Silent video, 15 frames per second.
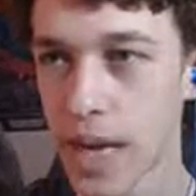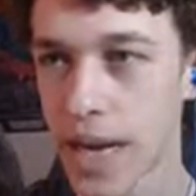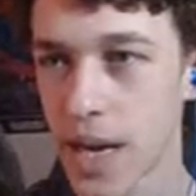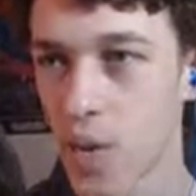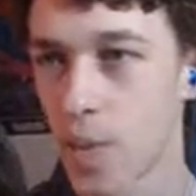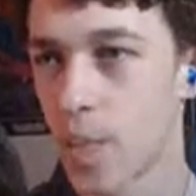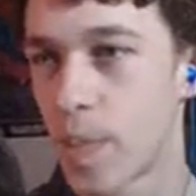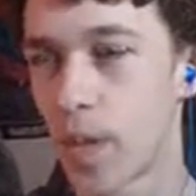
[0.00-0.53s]

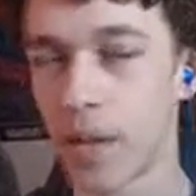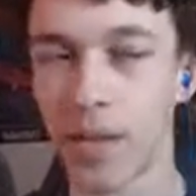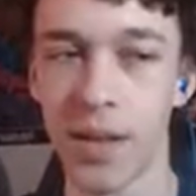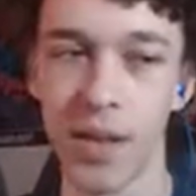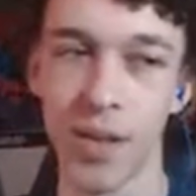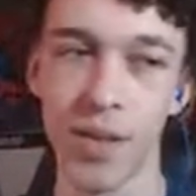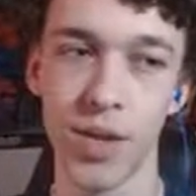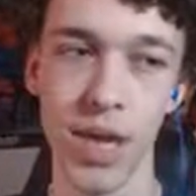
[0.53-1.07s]
dope.
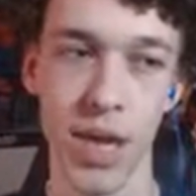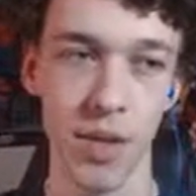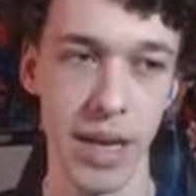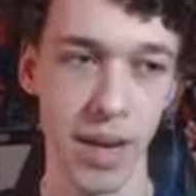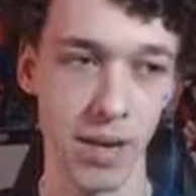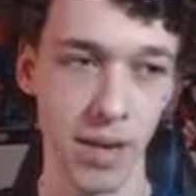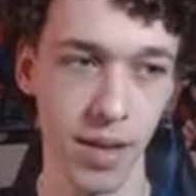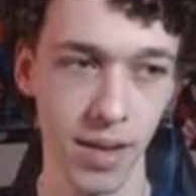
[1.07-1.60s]
Shadow
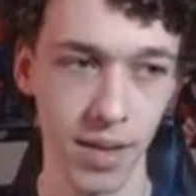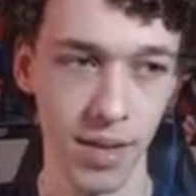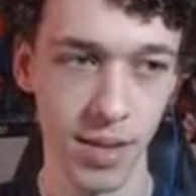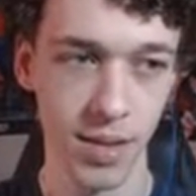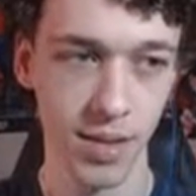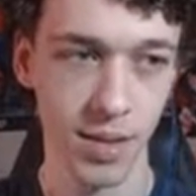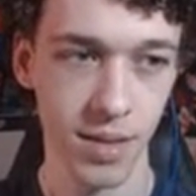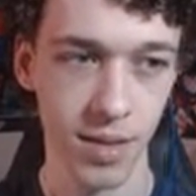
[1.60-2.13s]

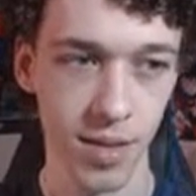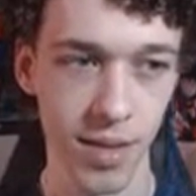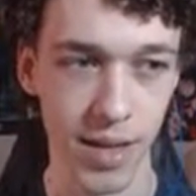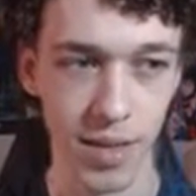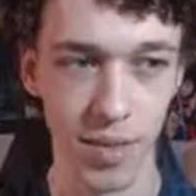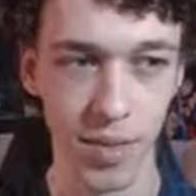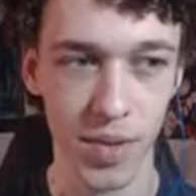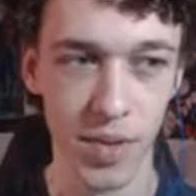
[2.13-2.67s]
Calculus.
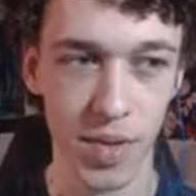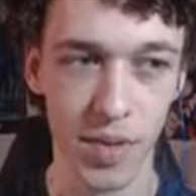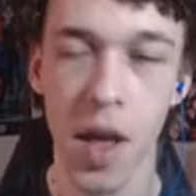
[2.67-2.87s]
Congrats on the baton.